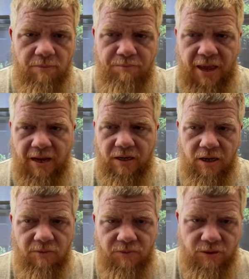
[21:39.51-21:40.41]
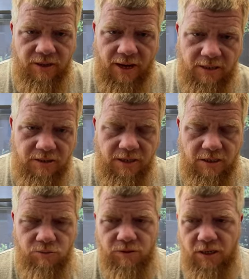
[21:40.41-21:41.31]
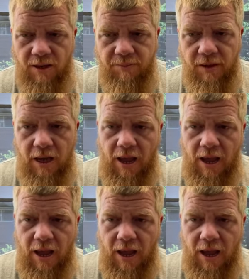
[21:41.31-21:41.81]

bank of the united states was up